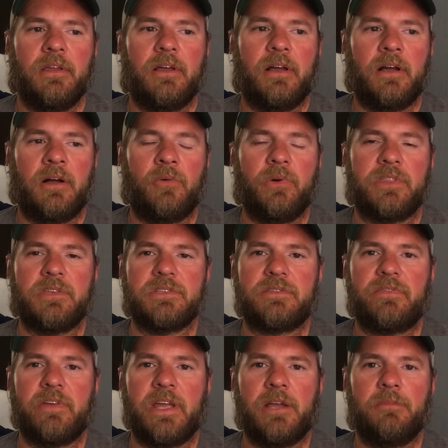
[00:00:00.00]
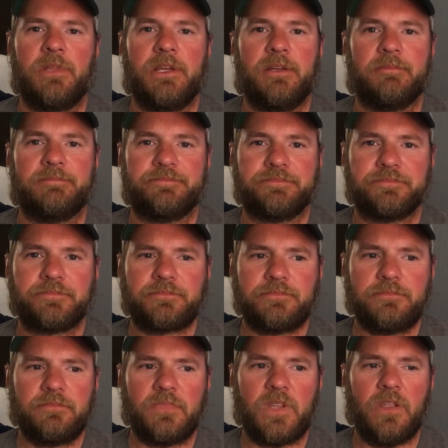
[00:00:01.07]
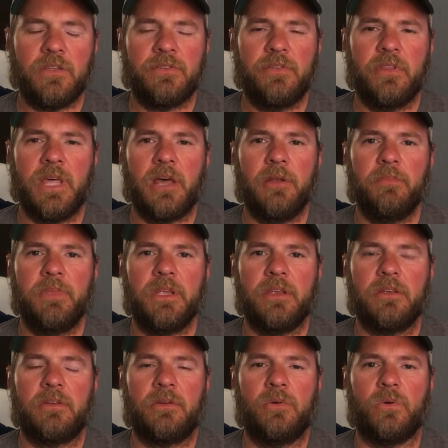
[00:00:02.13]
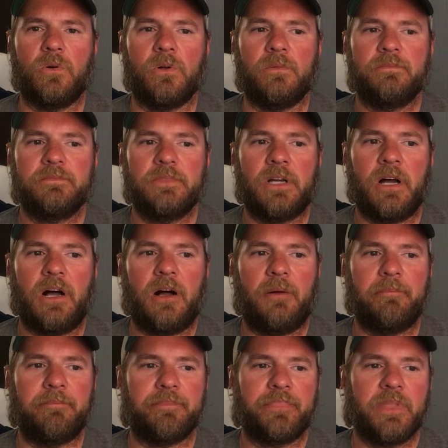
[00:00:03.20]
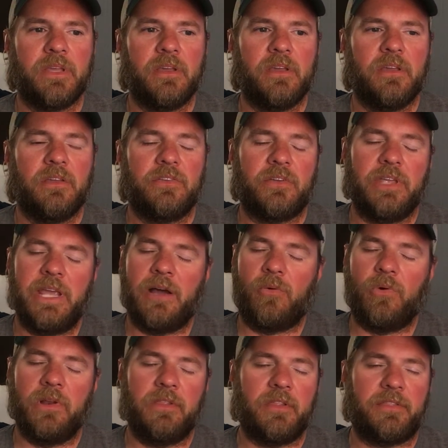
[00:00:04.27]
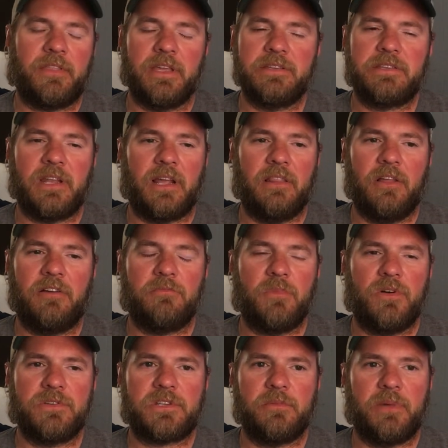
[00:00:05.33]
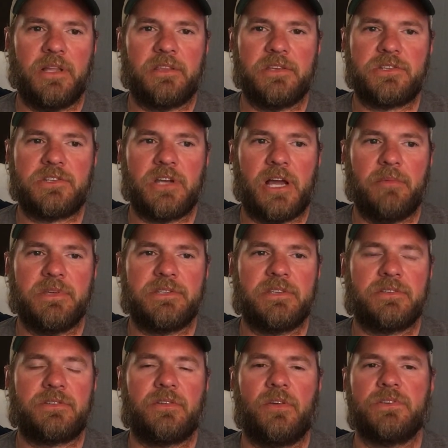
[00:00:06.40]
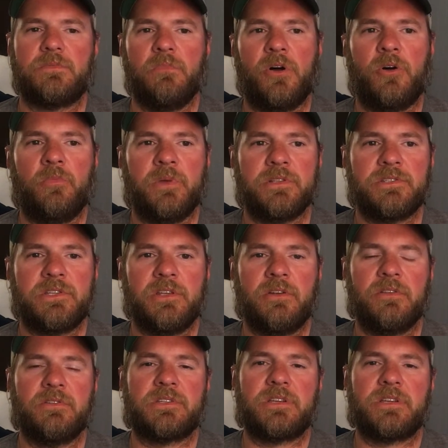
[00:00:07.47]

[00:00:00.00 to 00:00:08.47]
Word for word: uh, with his family. So that'll be cool. Um, so yeah, one of the things that I love most about this job is just those moments, you know, those